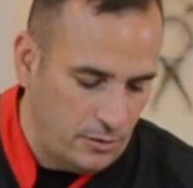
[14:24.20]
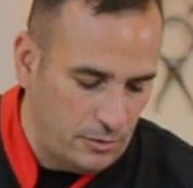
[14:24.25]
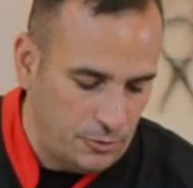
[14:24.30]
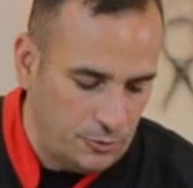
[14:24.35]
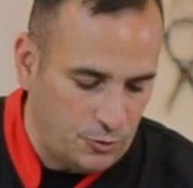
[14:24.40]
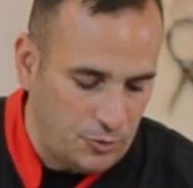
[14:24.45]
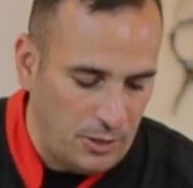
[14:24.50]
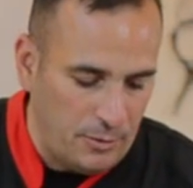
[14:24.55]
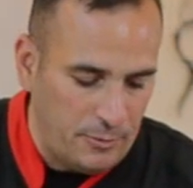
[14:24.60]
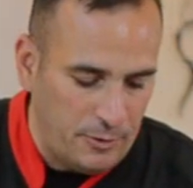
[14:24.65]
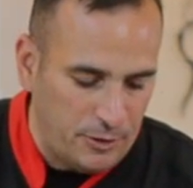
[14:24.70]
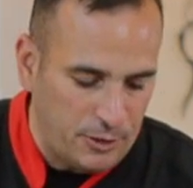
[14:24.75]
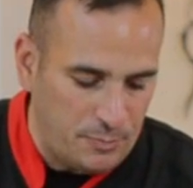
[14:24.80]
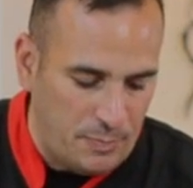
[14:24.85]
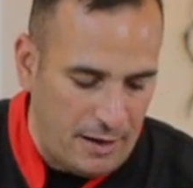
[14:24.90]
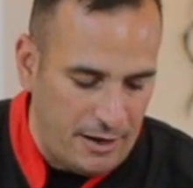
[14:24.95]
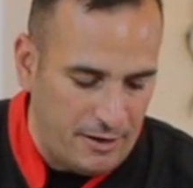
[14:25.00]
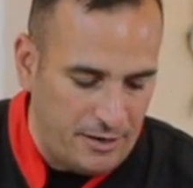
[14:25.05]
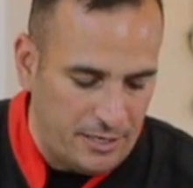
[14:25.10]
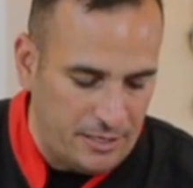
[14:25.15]
trim your
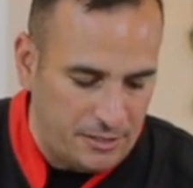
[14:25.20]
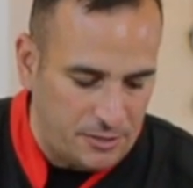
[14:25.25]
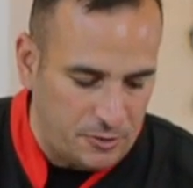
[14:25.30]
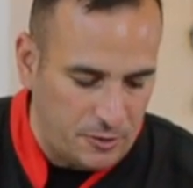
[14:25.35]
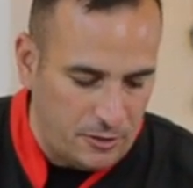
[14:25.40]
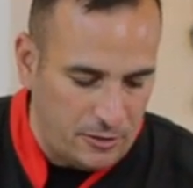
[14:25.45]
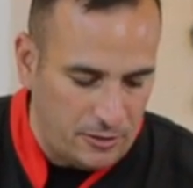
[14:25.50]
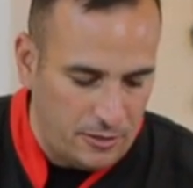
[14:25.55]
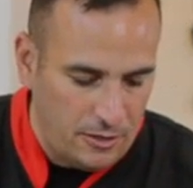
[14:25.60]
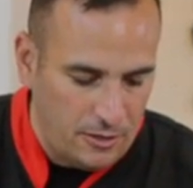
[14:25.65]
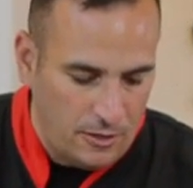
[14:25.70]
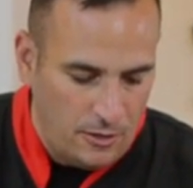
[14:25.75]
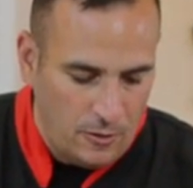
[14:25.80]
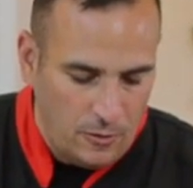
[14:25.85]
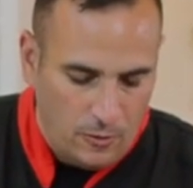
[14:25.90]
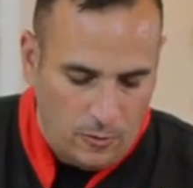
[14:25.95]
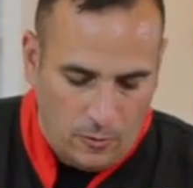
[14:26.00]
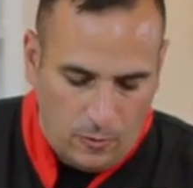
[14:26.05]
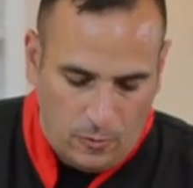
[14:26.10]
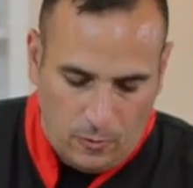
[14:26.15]
asparagus
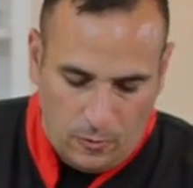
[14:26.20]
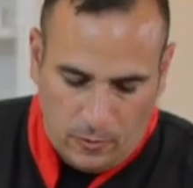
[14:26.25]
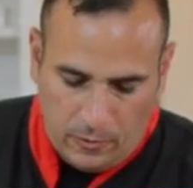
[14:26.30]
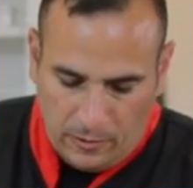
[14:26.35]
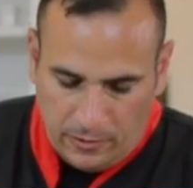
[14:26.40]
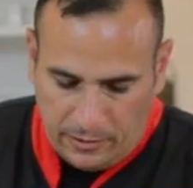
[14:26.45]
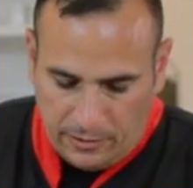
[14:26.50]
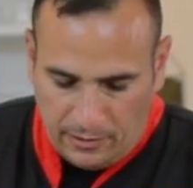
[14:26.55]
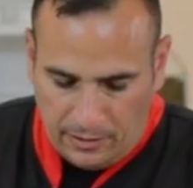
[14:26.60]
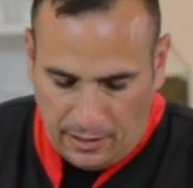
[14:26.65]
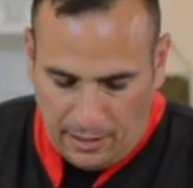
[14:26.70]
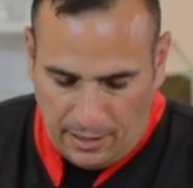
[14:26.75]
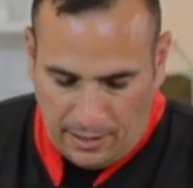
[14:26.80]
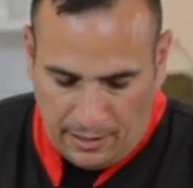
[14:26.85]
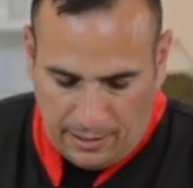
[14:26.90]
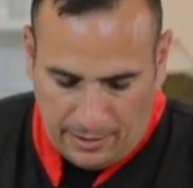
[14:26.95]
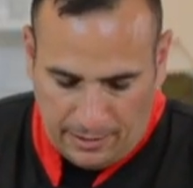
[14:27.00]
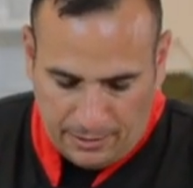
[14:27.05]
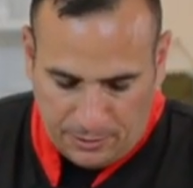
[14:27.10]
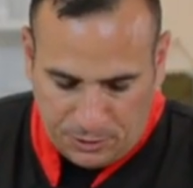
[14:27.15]

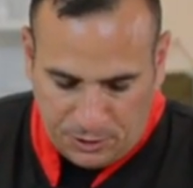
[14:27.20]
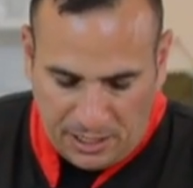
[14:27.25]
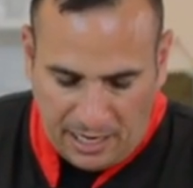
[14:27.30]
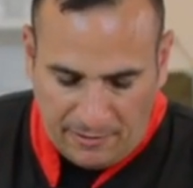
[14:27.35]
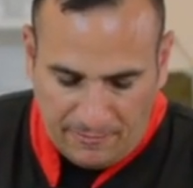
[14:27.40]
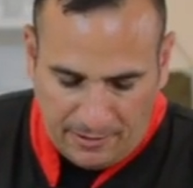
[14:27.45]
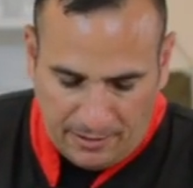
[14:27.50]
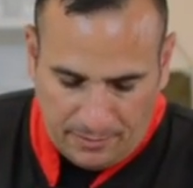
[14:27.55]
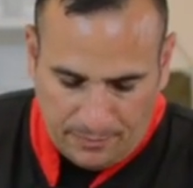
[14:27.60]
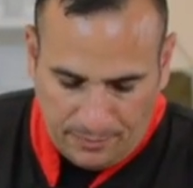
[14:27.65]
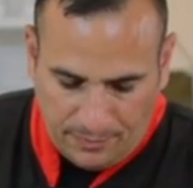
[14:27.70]
or shave it.